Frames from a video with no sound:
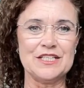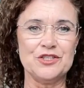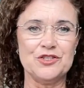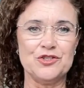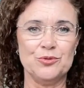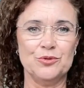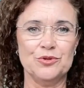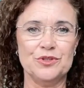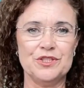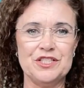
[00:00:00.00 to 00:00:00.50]

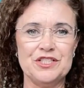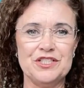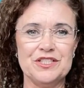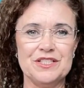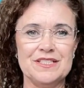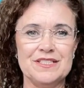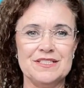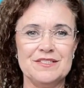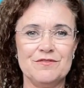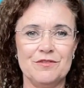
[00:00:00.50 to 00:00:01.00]

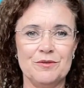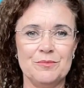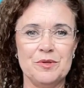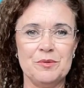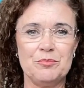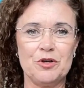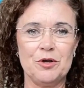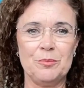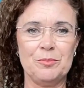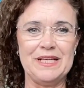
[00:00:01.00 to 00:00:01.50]
shortages, from the
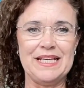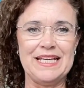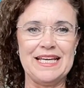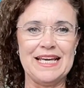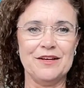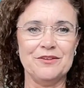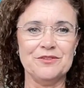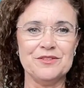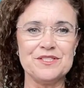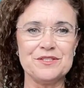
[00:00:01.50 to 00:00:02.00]
Property
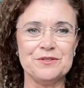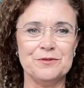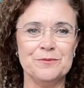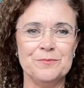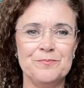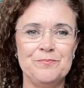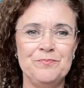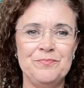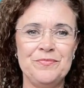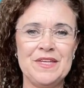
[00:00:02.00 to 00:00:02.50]
Council.
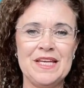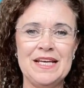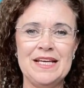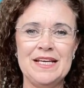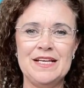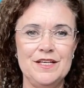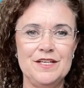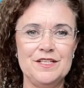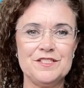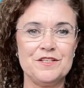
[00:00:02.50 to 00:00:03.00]

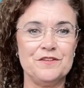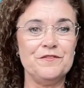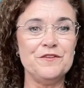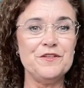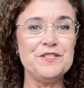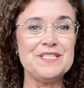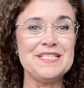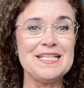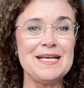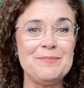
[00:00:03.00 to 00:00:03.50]
So
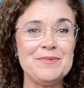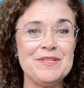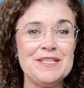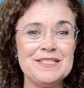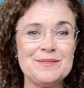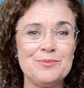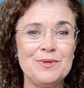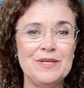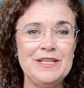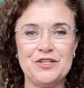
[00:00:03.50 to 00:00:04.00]
first up
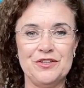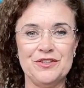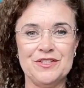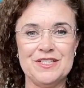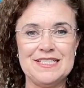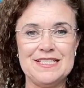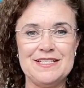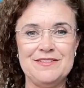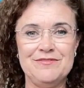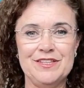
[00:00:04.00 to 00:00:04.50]
this week, on the
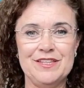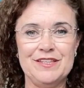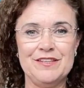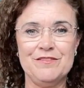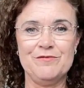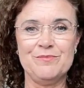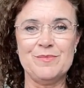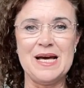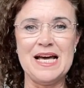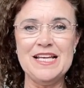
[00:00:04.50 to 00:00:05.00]
7th
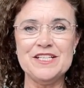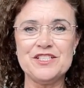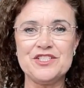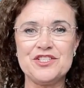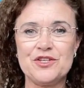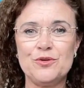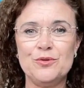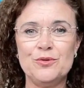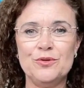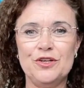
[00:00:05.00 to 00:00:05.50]
of
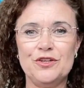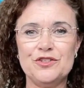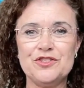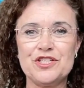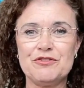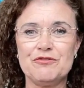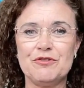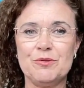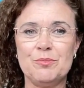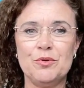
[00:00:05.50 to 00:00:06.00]
March,
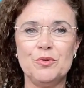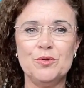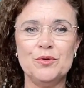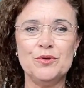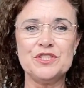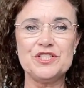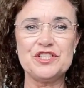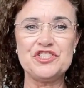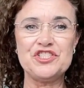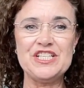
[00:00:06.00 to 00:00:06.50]
CoreLogic
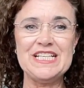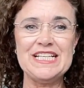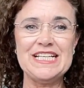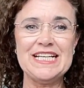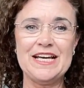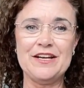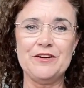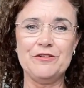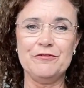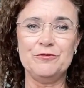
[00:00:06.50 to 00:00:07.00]
report, sheer
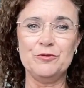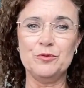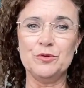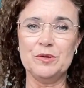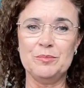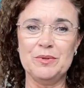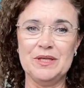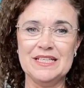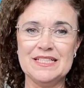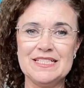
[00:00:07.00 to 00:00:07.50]

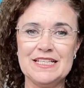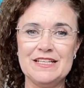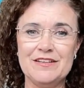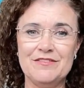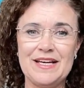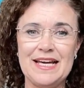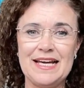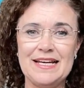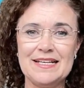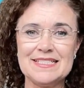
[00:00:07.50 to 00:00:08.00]
unaffordability
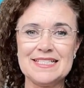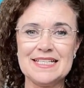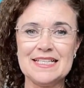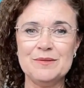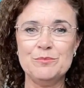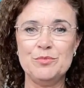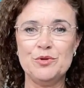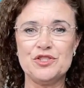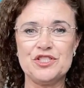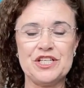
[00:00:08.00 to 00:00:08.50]
of
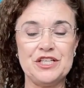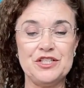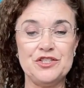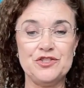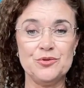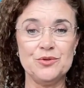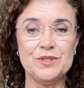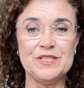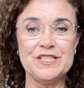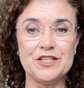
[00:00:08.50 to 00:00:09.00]
housing pushing
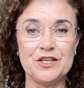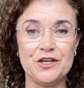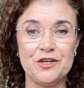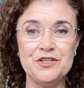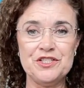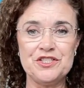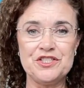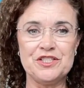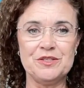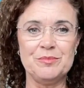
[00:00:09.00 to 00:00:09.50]
joint
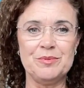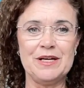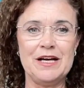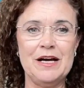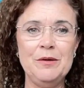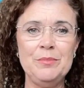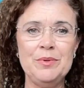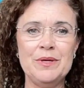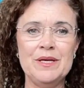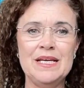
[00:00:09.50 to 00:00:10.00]
ownership
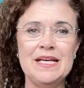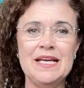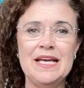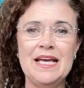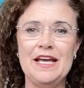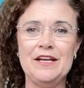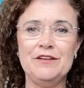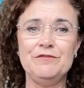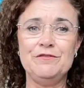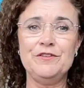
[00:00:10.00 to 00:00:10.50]
up
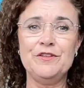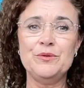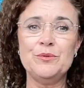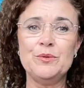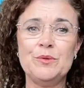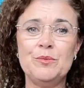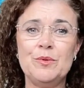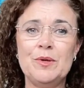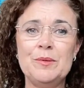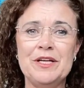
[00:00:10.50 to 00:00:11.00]
and
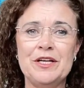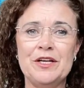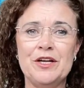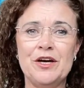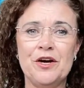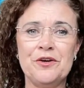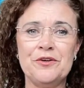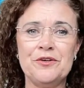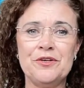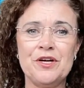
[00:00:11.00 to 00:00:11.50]
fewer
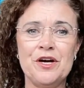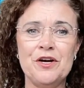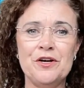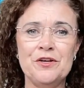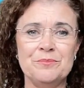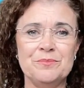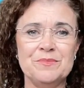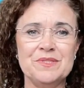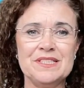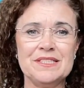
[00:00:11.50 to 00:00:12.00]
women-owned
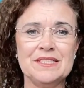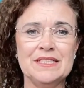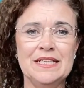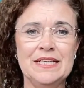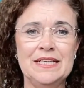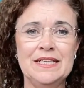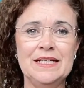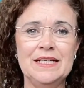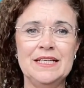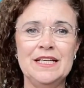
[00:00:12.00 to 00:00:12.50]
homes.
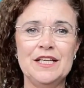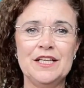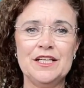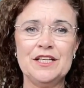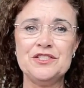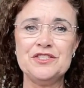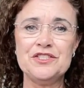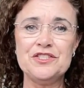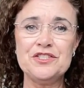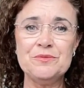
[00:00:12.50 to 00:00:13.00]

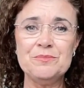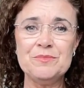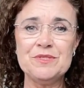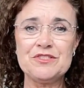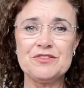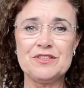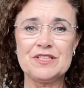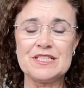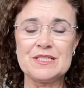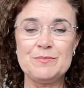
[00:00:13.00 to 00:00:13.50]
Consumers
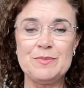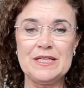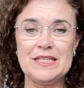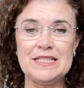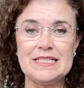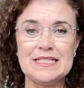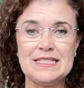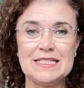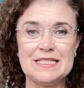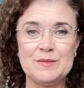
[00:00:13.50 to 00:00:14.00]
are
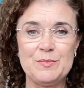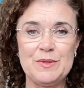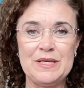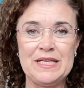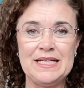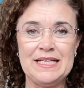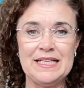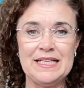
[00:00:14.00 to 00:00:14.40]
expected to spend